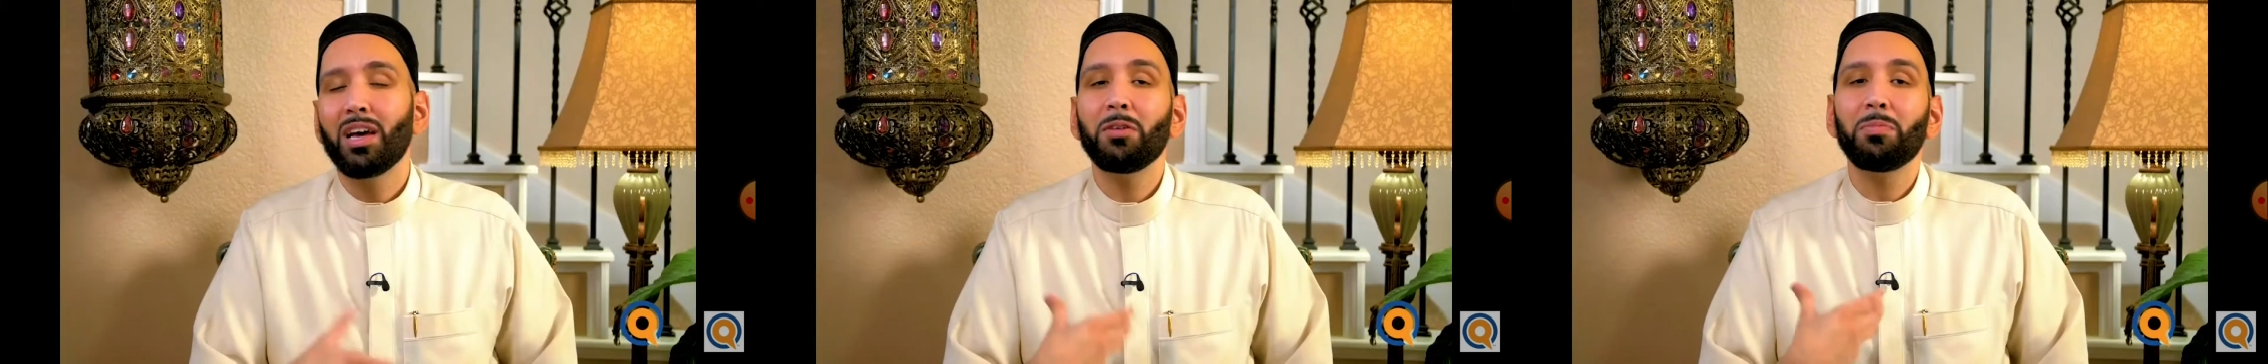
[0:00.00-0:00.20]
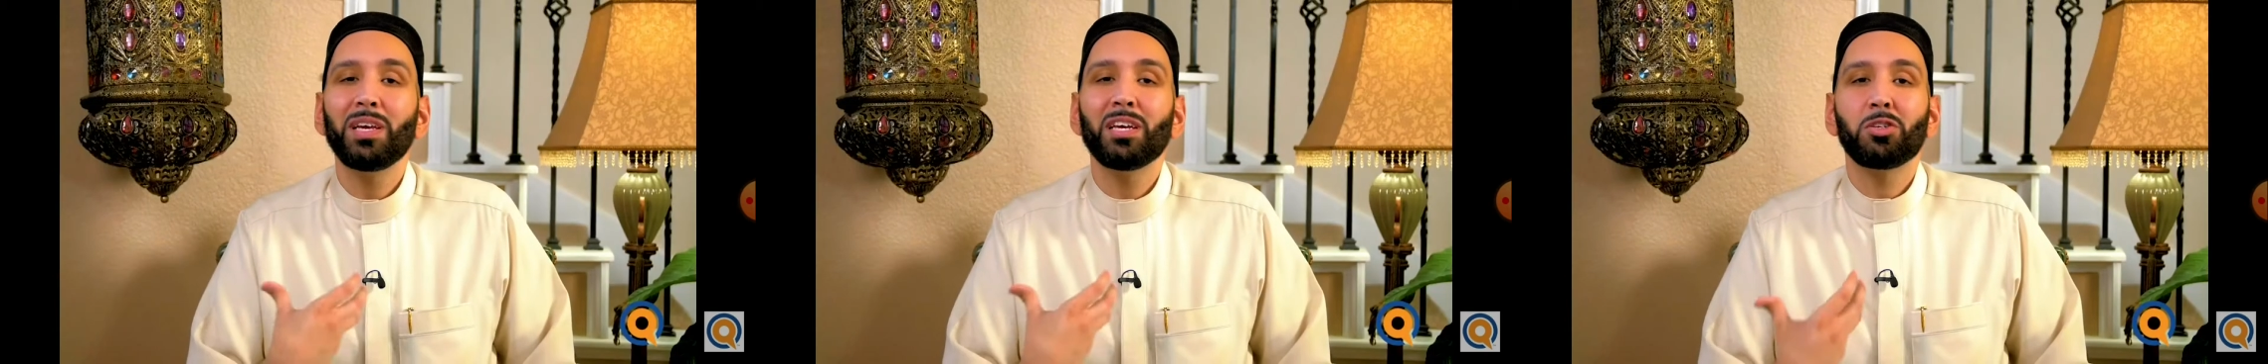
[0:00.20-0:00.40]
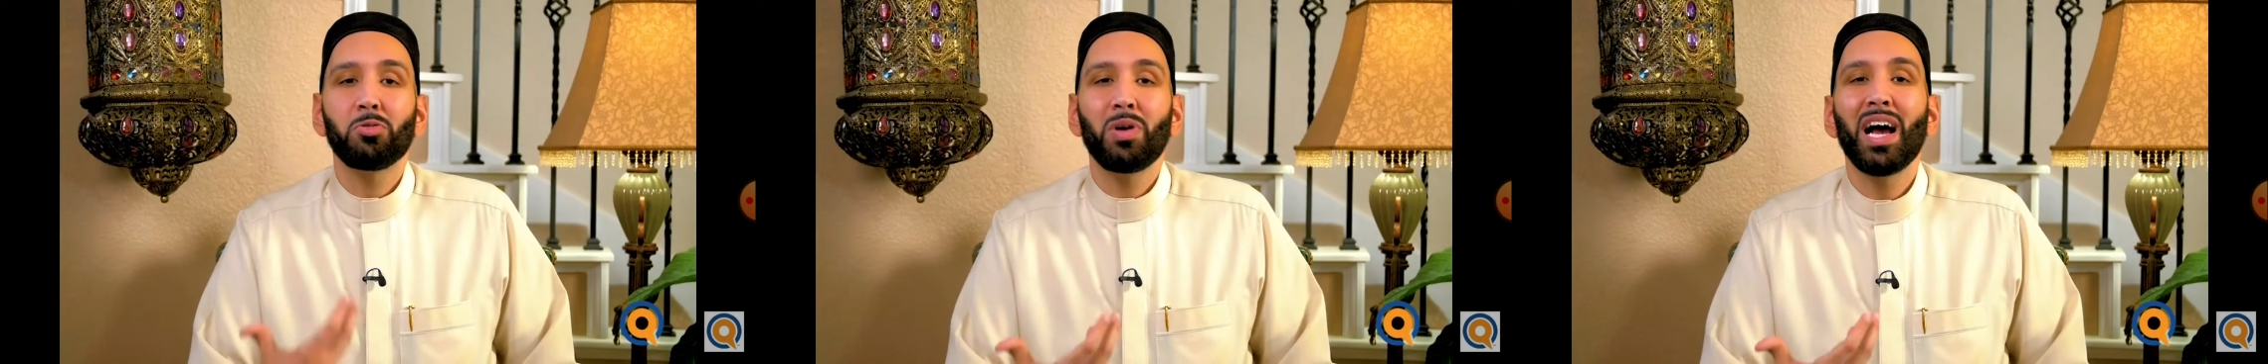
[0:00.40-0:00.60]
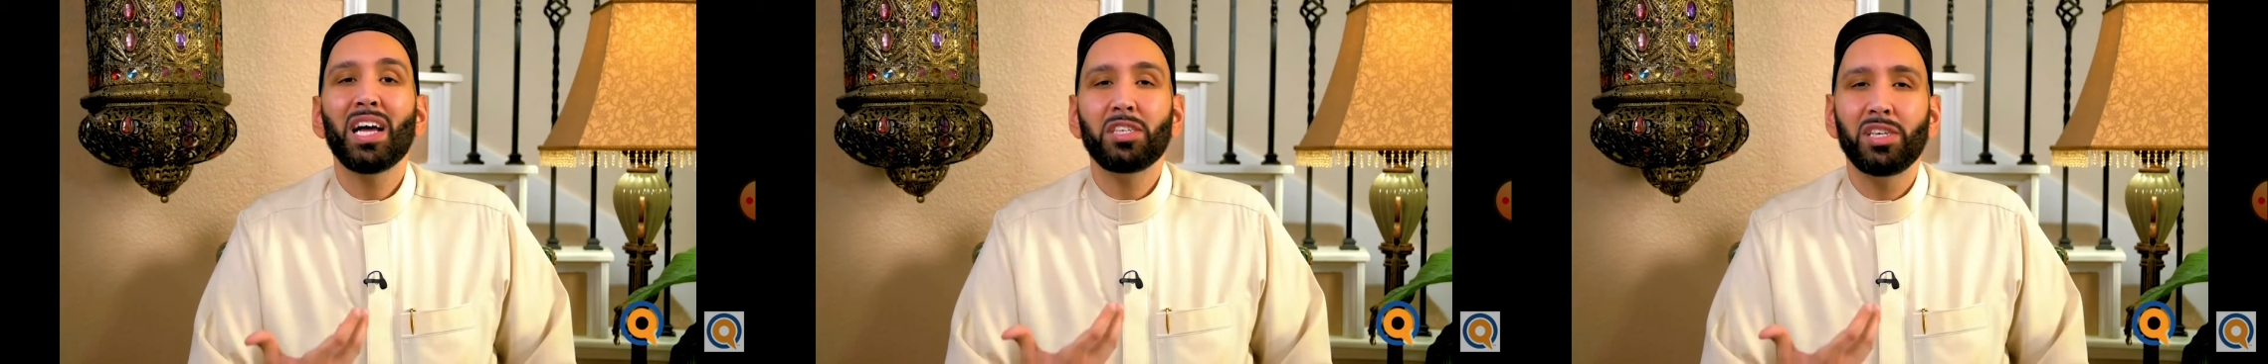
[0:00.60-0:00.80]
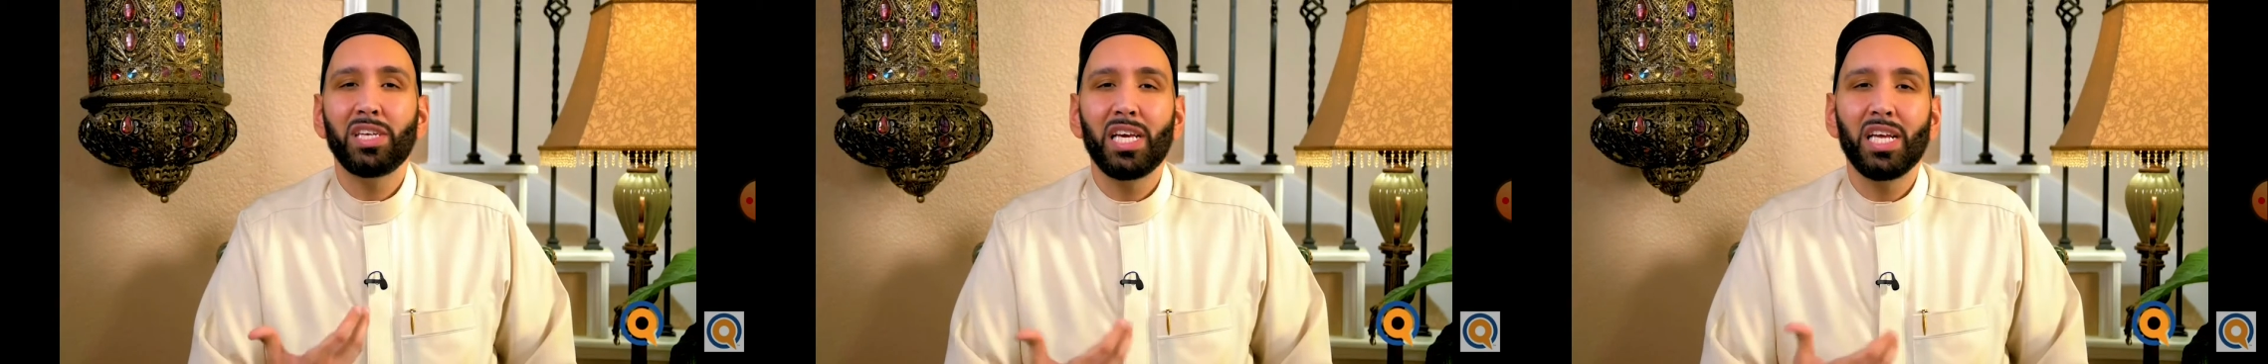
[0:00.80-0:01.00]
That would be a
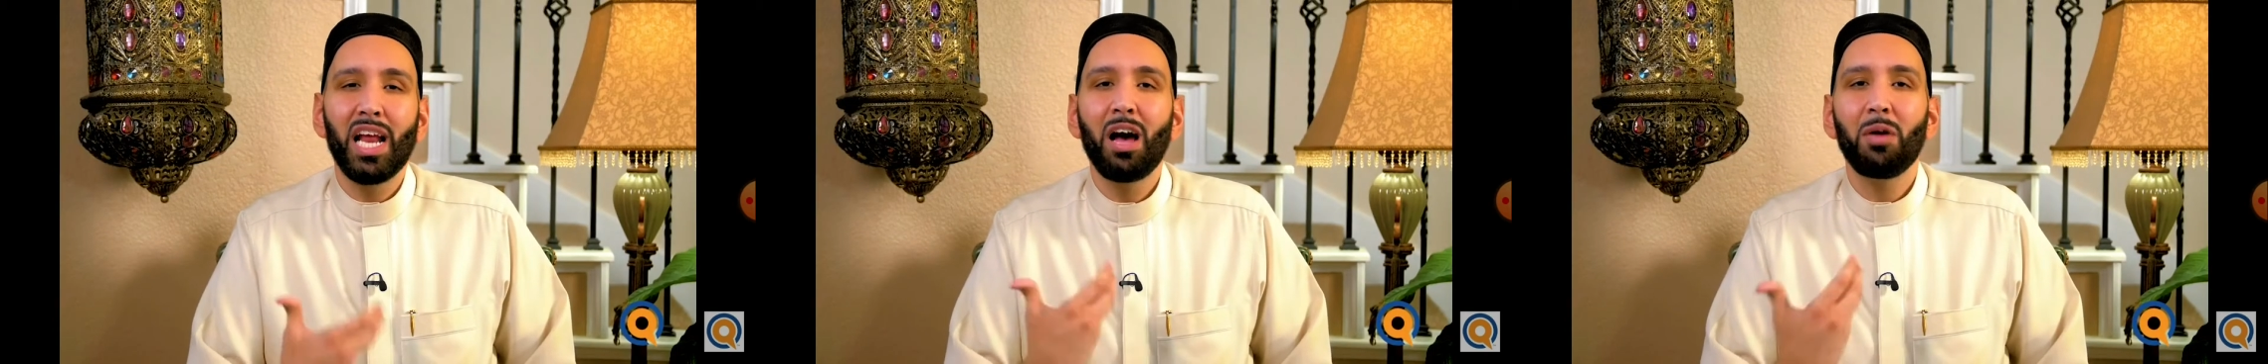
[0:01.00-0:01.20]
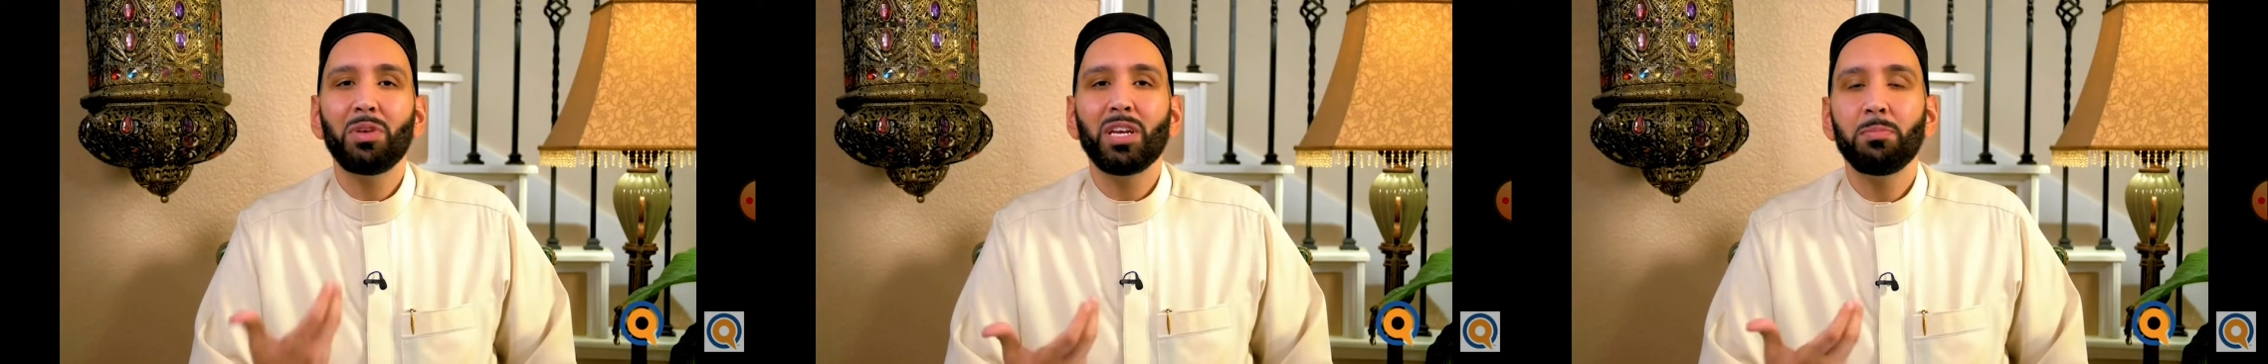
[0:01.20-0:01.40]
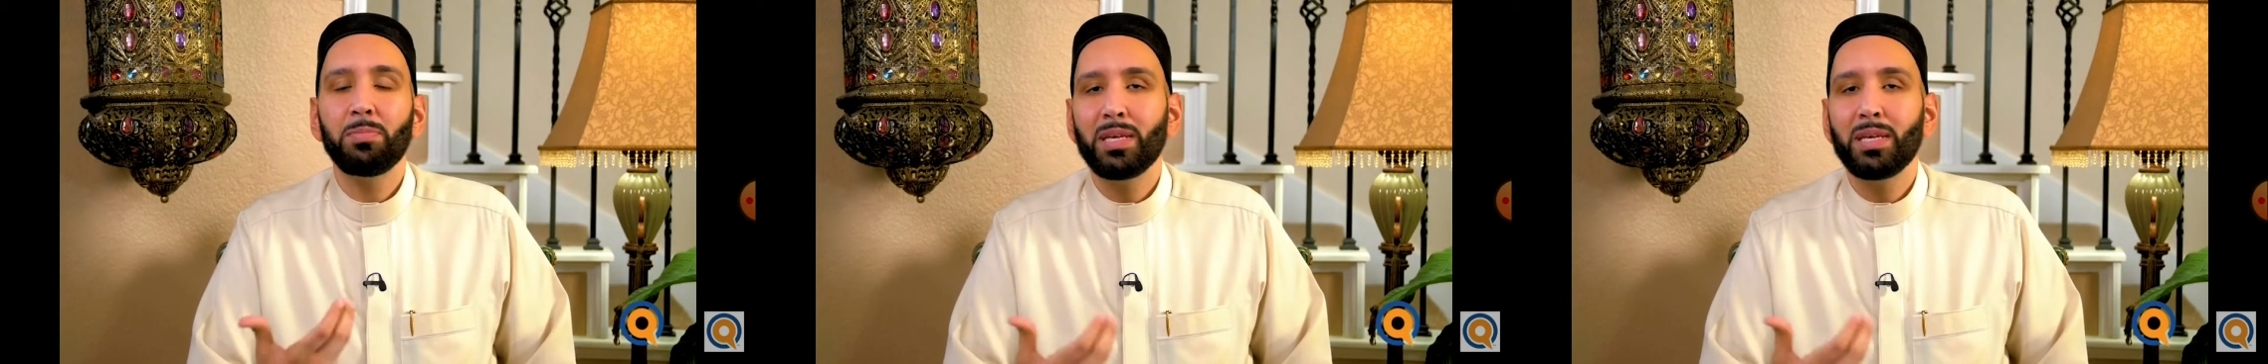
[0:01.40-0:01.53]
tragedy. And how many